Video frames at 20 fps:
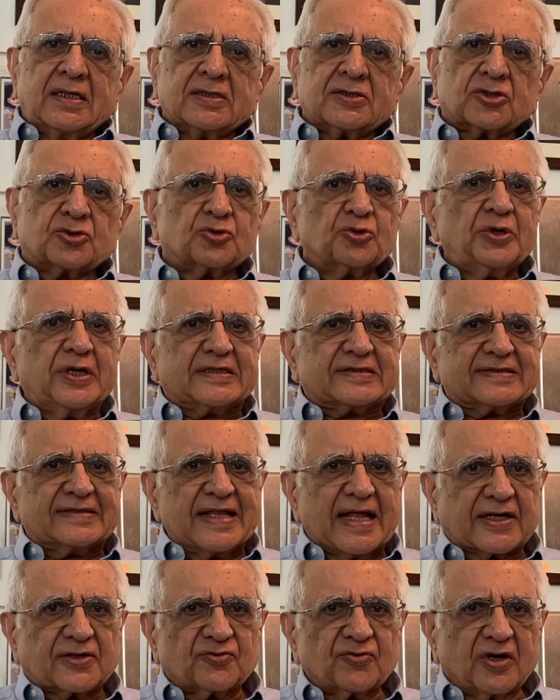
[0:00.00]
through its
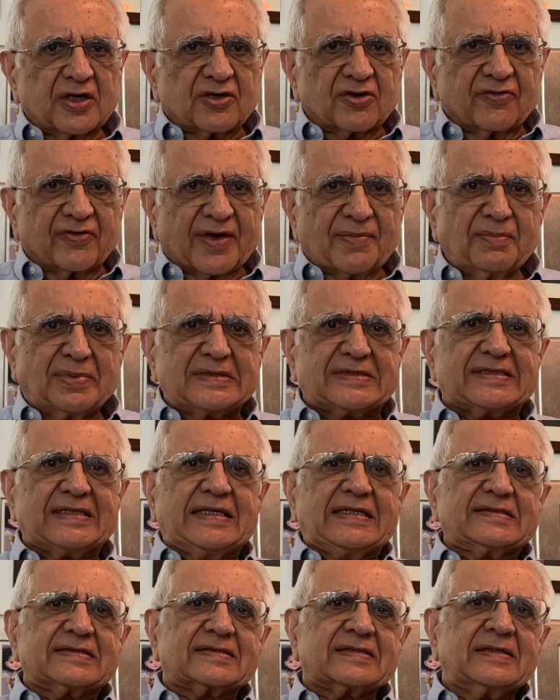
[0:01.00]
network of
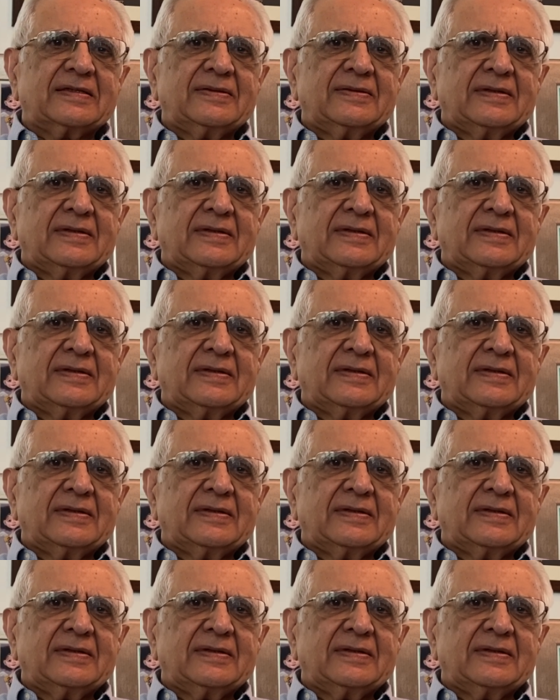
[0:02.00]
embassies